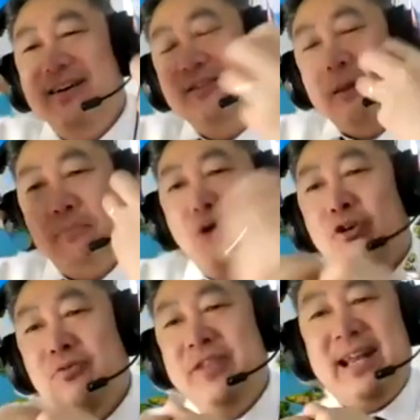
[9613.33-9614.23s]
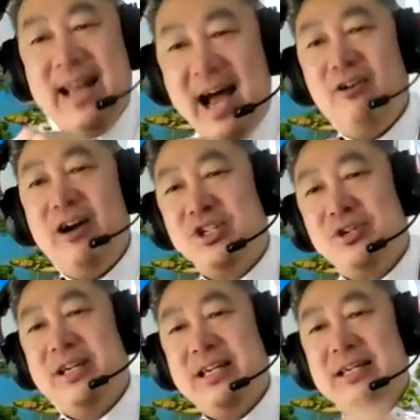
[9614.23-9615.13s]
the bottleneck now
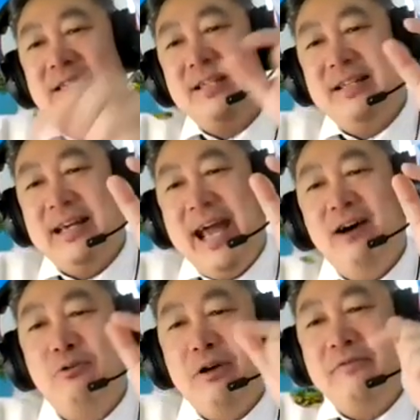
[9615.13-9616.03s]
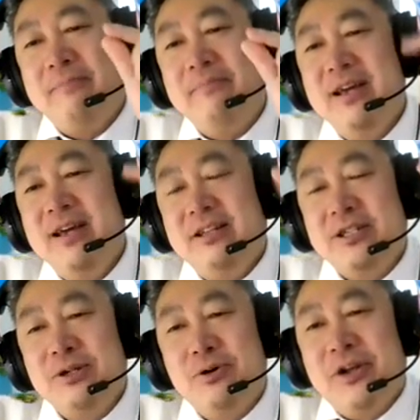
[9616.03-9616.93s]
actually is the algorithm, the
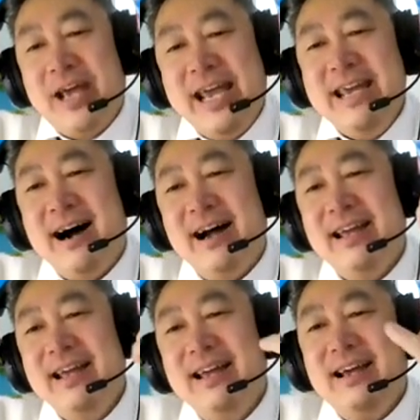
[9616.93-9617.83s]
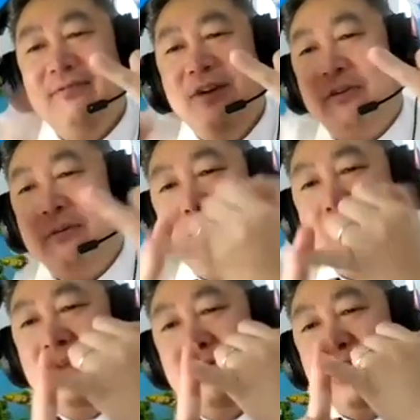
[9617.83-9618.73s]
so-called AI. We have to
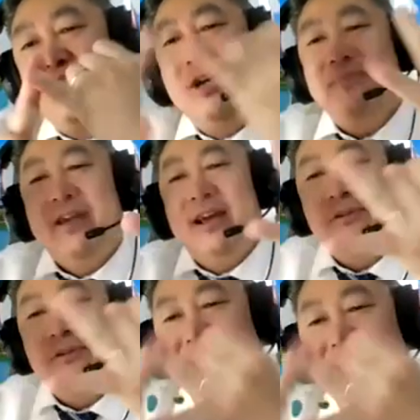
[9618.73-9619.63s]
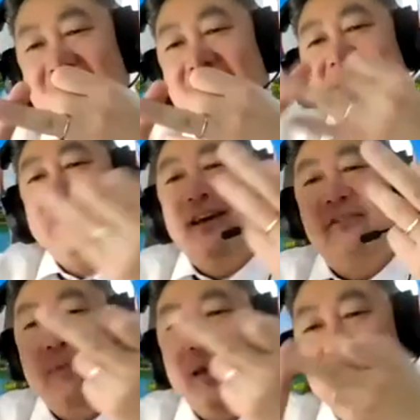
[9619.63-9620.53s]
burn into a chip. They have to be light, it have
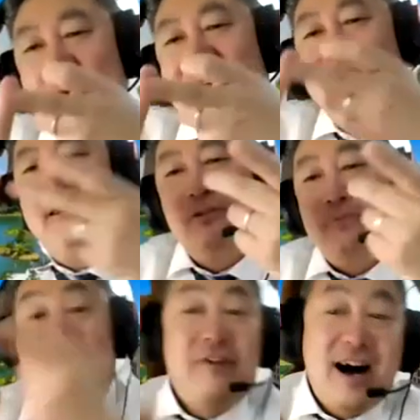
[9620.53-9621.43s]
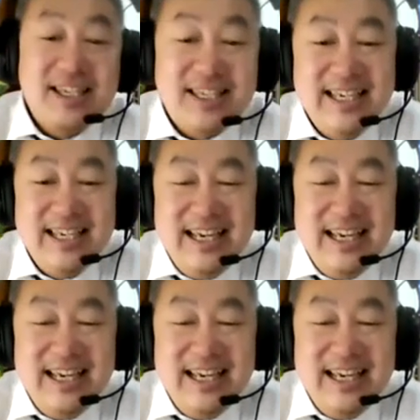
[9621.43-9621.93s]
to be good, and it have to be fast.